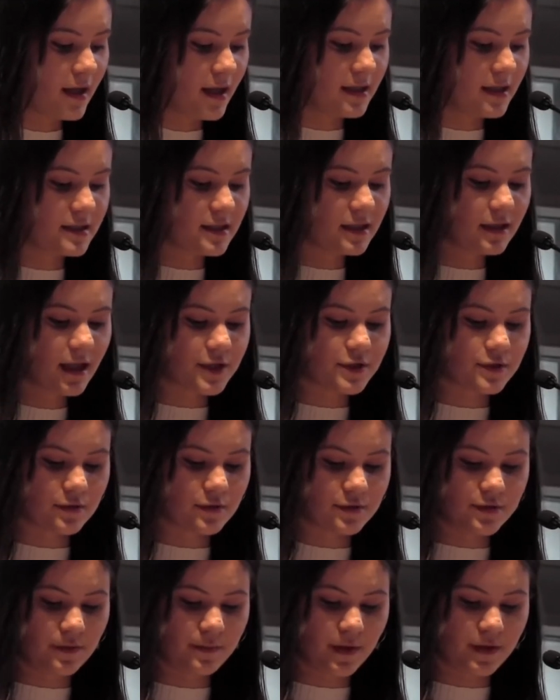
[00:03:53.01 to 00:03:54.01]

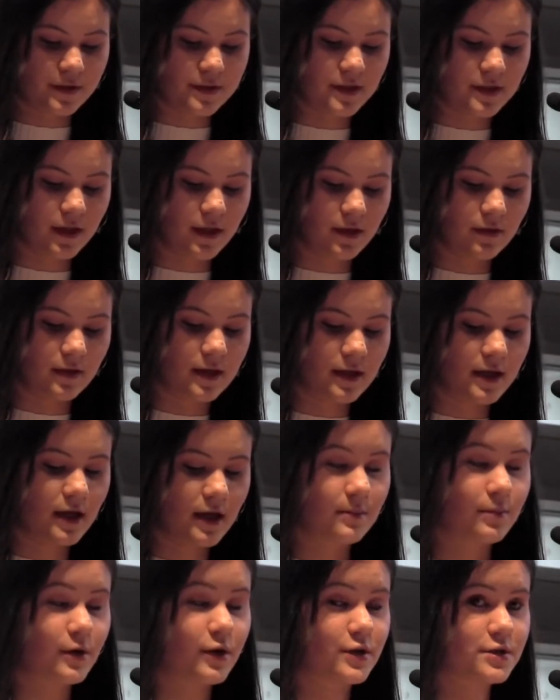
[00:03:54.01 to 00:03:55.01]
intellectuals were persecuted
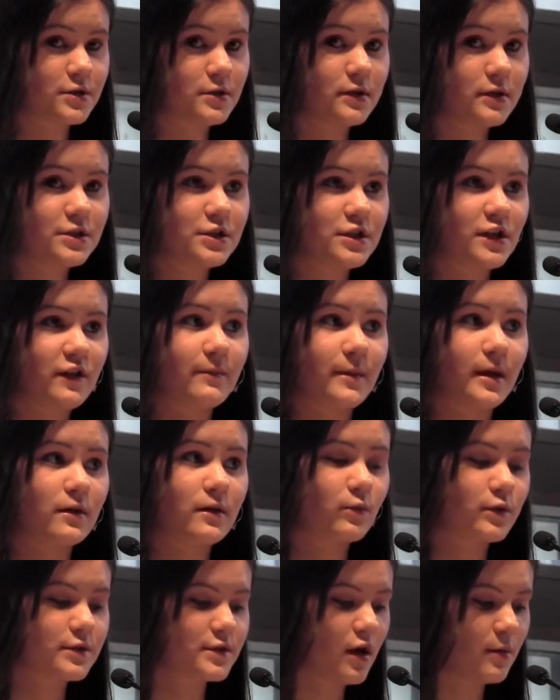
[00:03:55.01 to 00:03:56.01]
and personal achievement
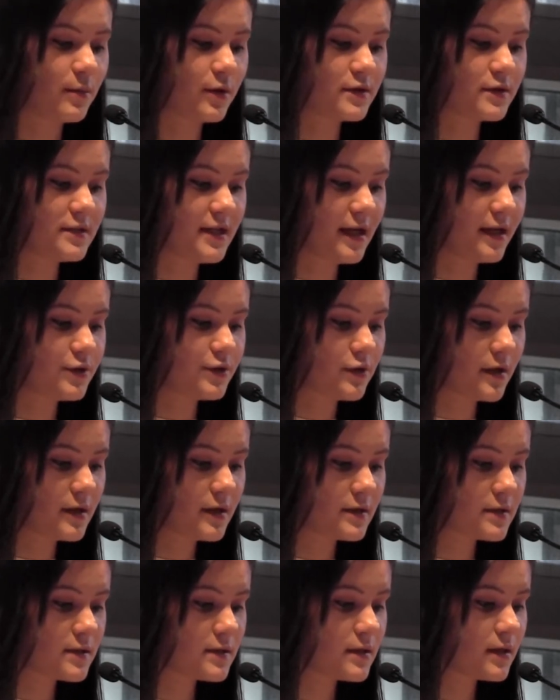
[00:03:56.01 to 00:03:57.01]
was almost
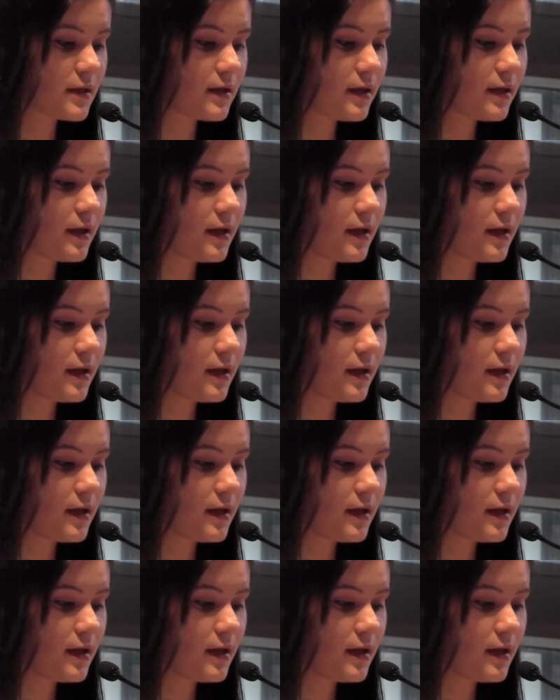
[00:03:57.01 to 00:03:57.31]
dangerous.